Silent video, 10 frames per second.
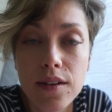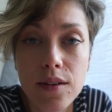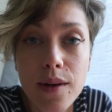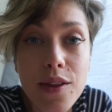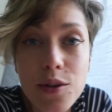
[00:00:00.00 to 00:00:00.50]

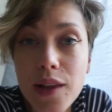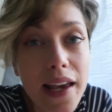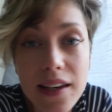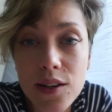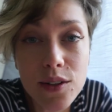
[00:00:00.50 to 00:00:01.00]
whether you
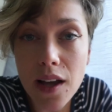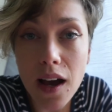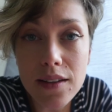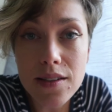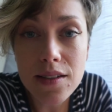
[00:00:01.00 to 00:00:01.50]
like it or
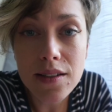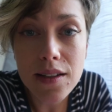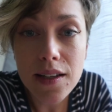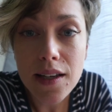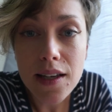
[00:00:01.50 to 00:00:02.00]
not.
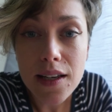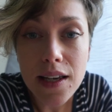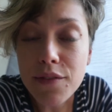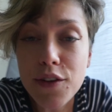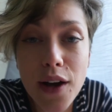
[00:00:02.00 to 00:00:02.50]

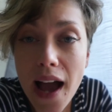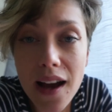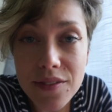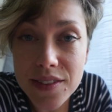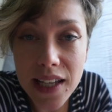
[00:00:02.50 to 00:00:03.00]
If you're
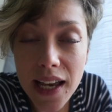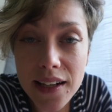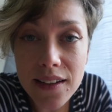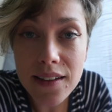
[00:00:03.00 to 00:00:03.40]
half dead,